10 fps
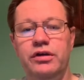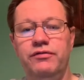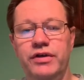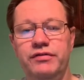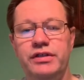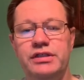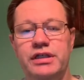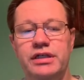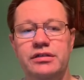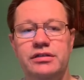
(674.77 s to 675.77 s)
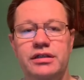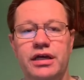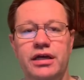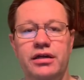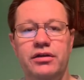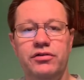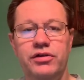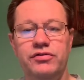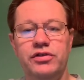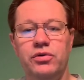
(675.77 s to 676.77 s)
50 cents at the
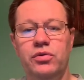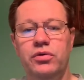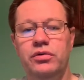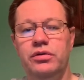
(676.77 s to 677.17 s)
thrift store.